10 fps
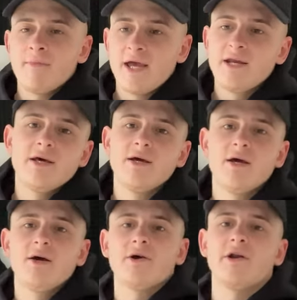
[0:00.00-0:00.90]
made,
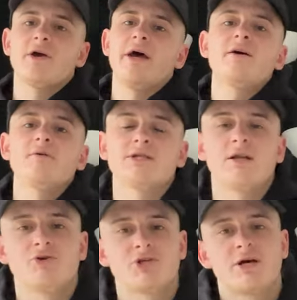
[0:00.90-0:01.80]
gonna head out to
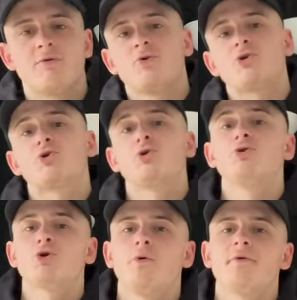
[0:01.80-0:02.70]
lunch now. I'm not too
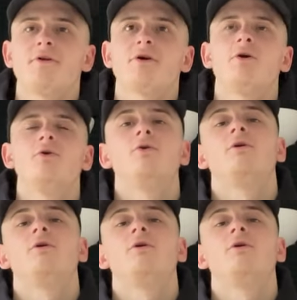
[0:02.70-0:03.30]
sure where I'm gonna go.